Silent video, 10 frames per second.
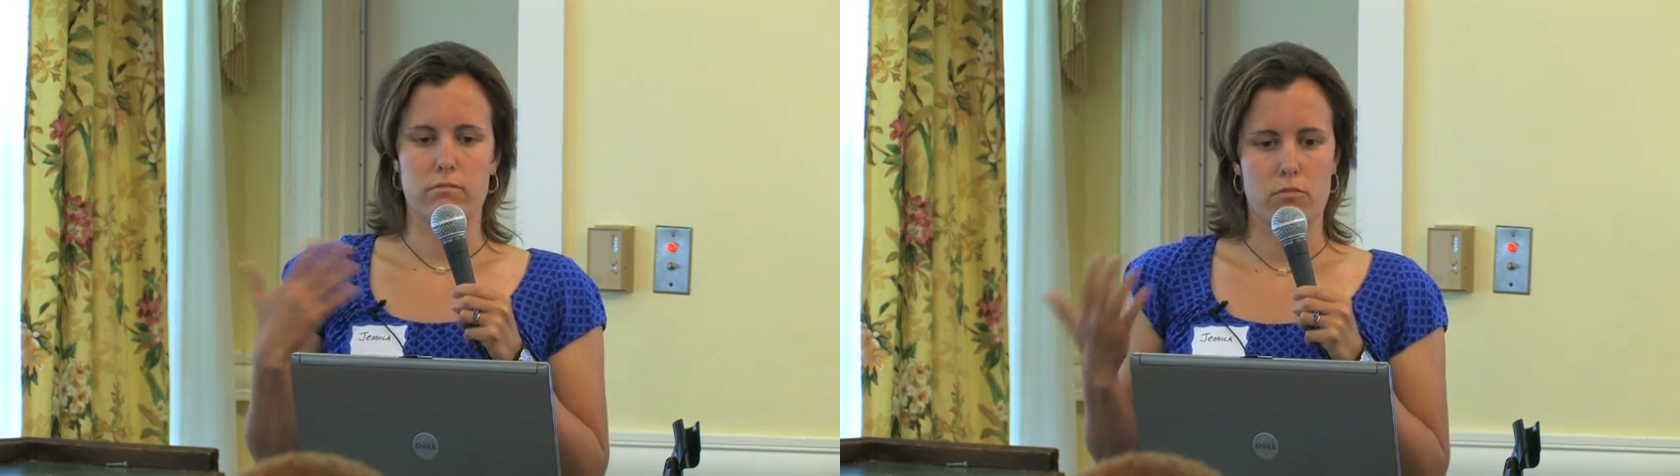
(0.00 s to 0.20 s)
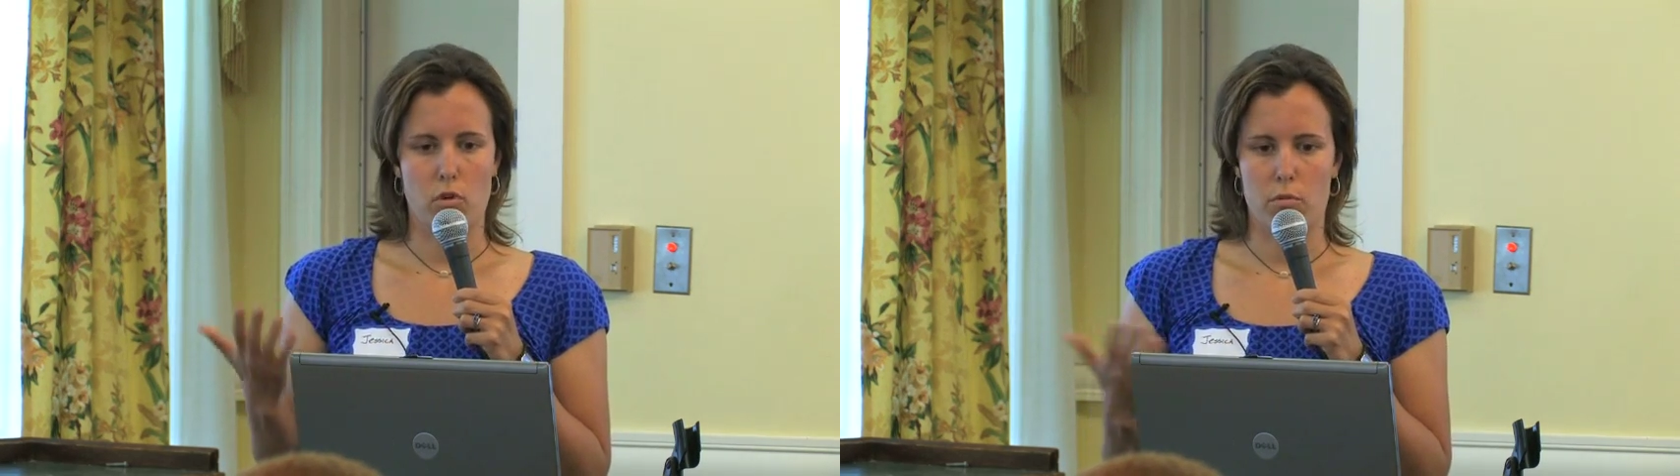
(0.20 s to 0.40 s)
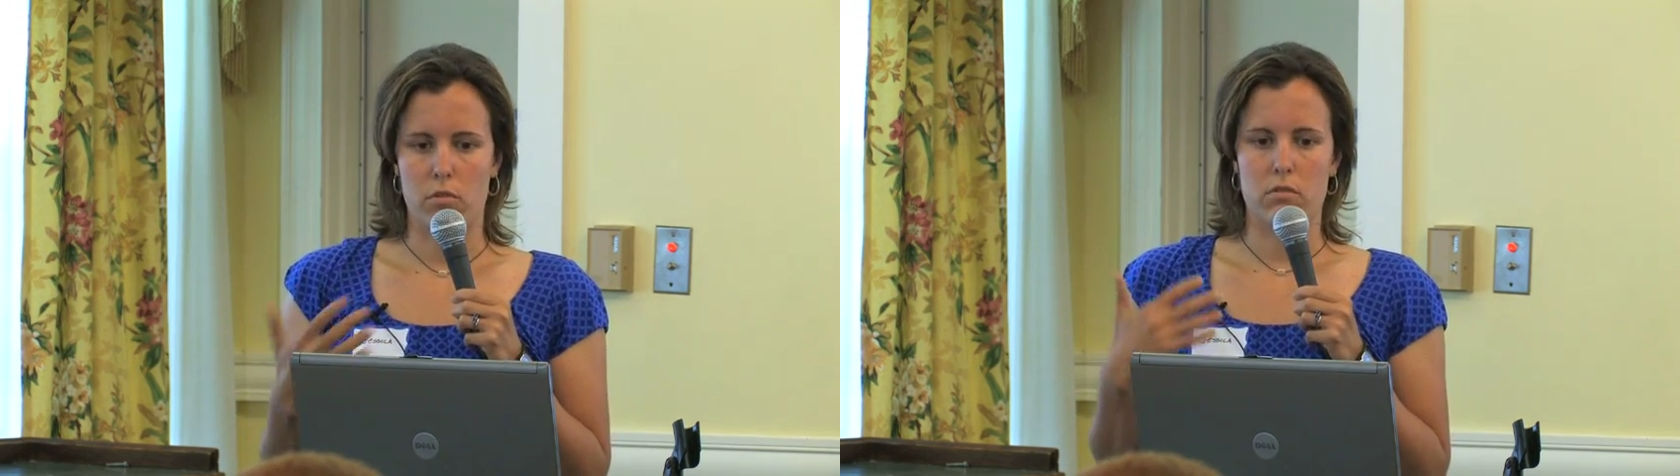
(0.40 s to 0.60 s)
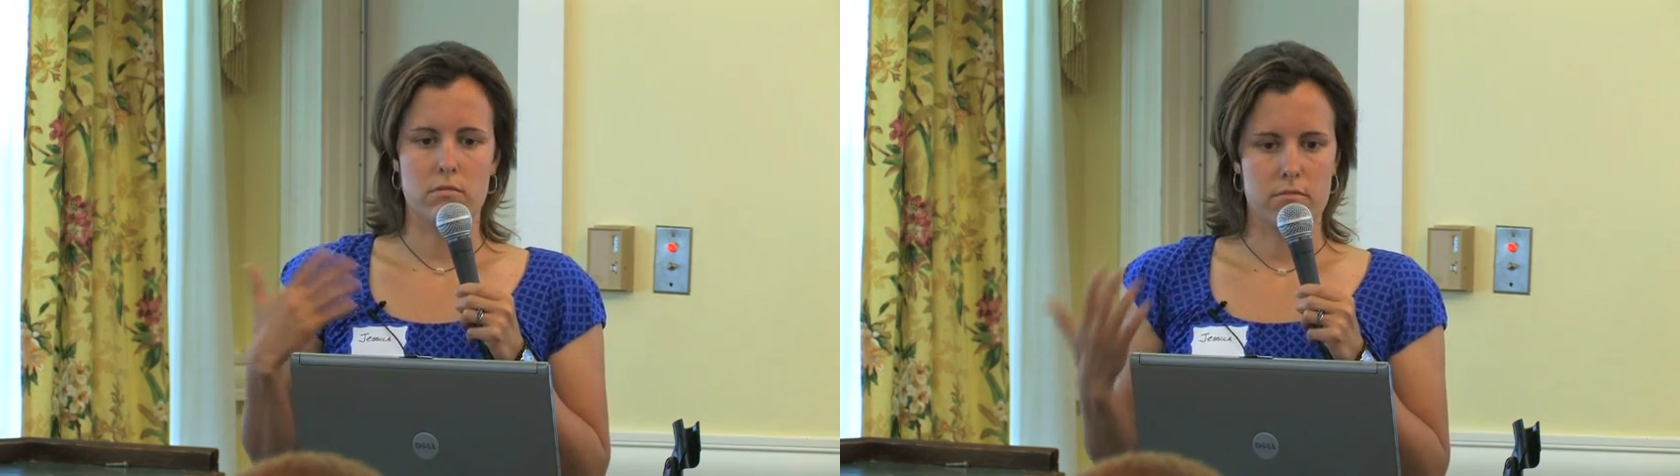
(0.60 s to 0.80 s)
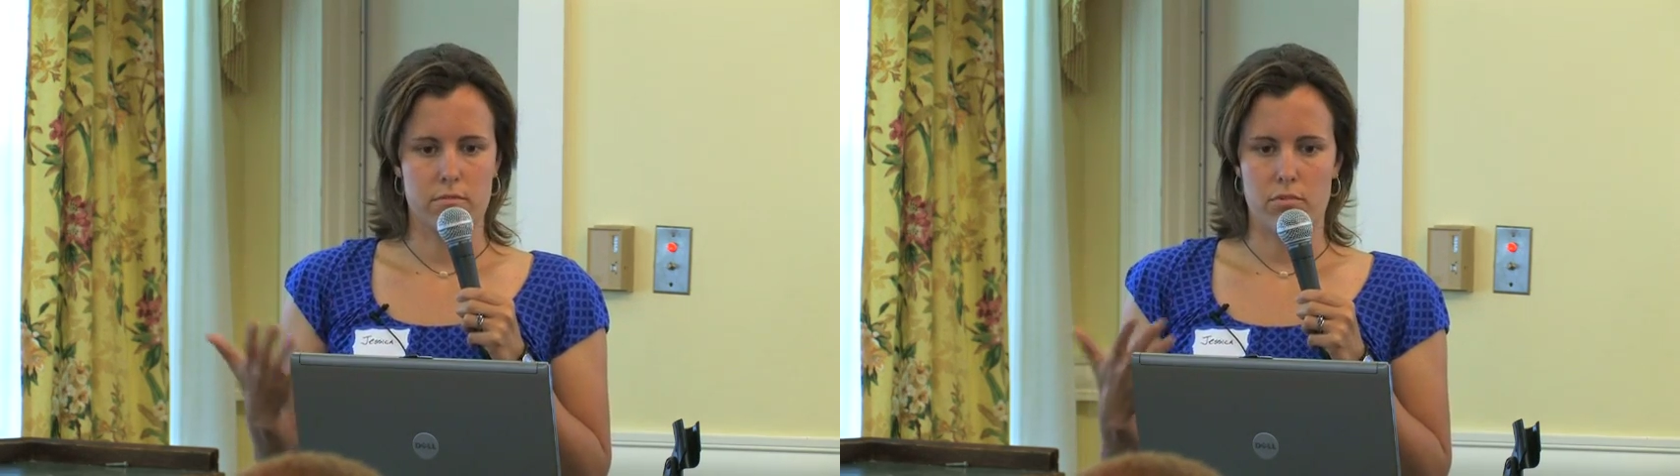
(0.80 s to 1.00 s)

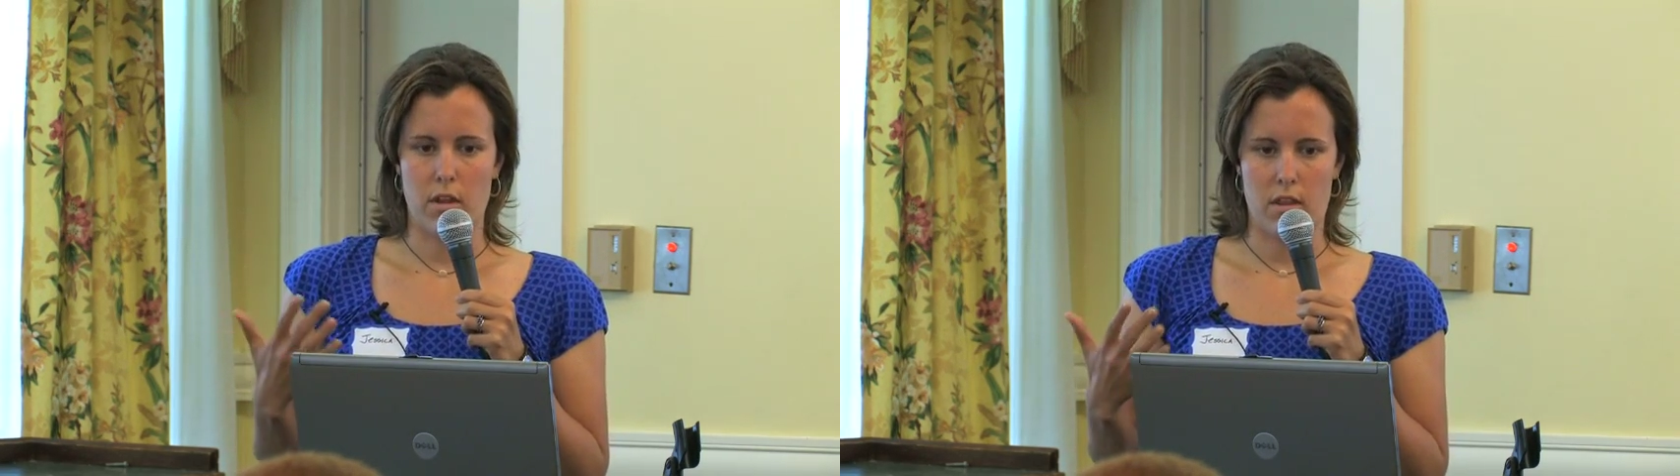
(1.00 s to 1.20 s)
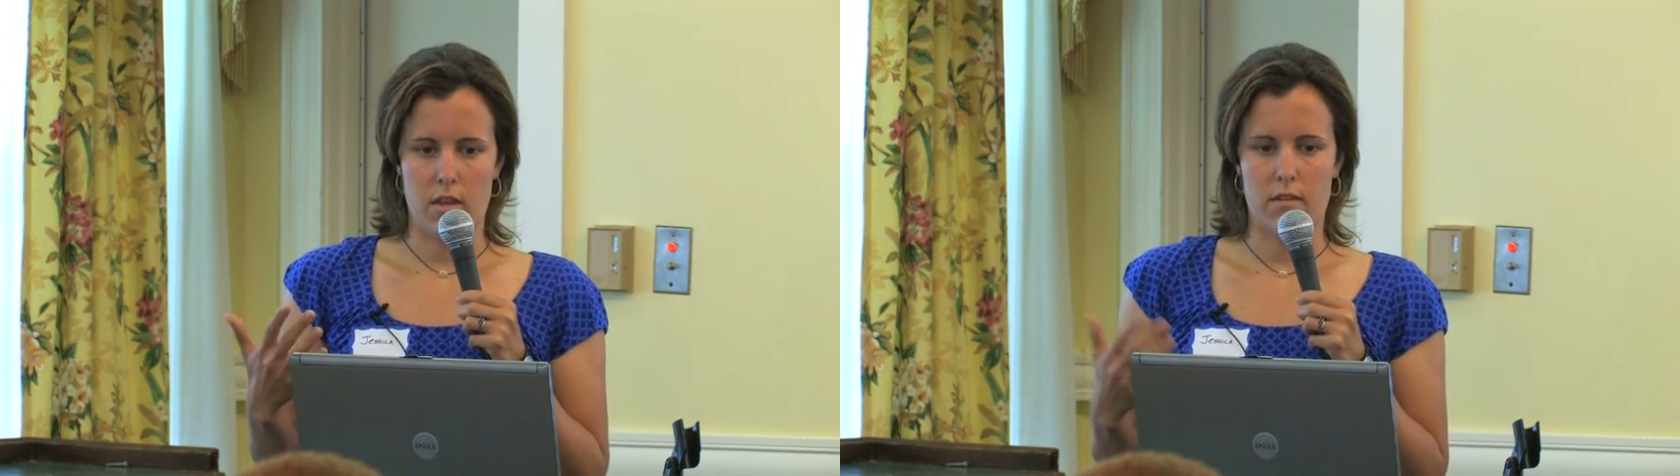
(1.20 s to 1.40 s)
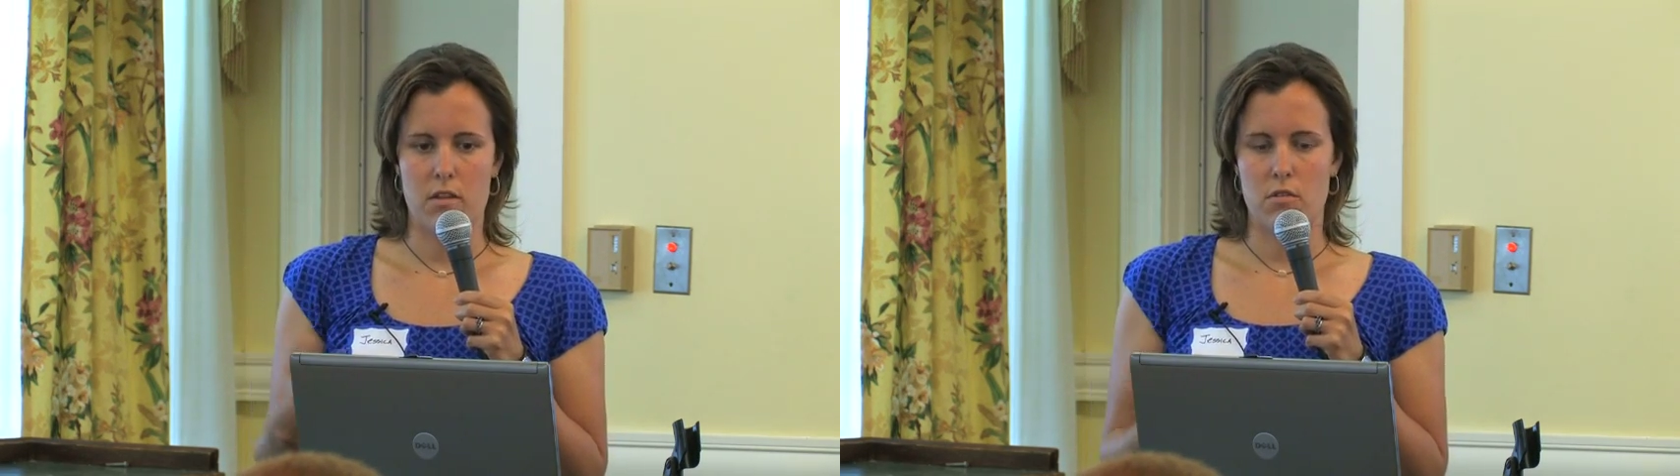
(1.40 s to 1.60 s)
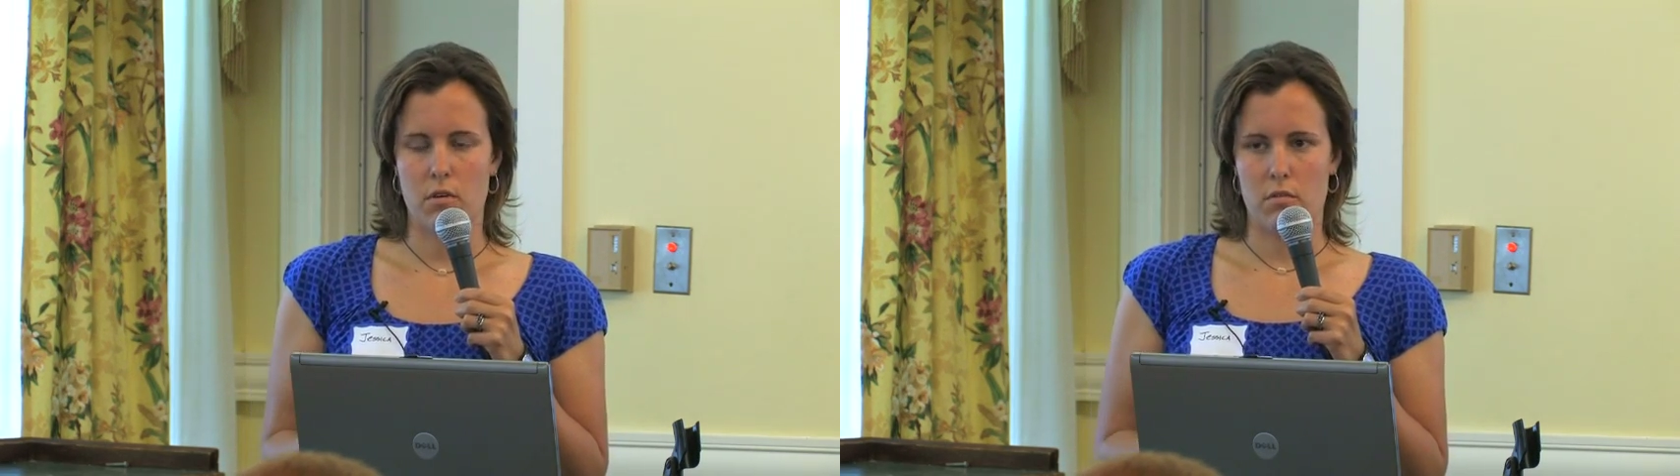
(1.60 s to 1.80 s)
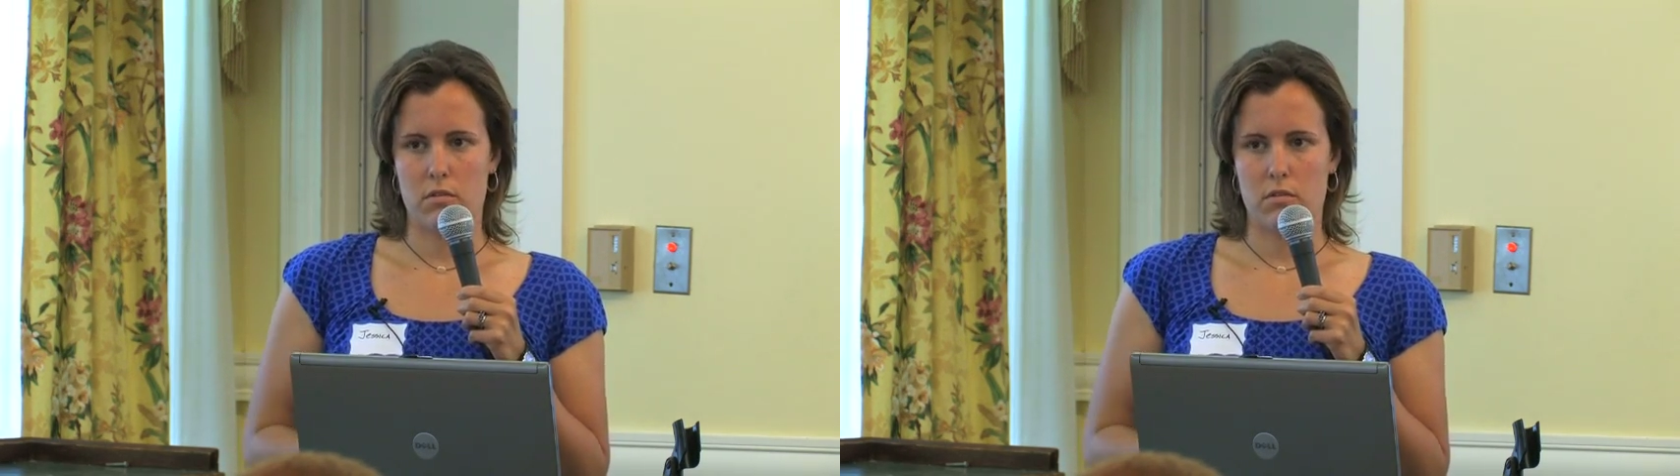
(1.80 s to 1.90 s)
normal breathing. Then you go